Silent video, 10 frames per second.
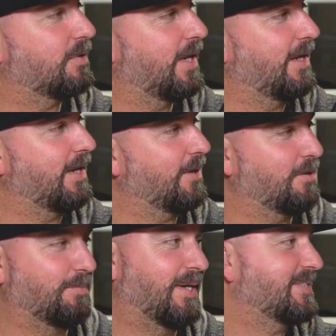planning,
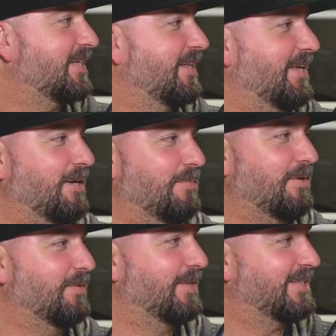you're basically going to be
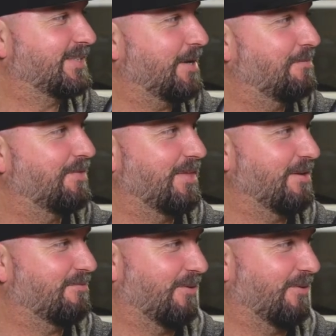doing the same thing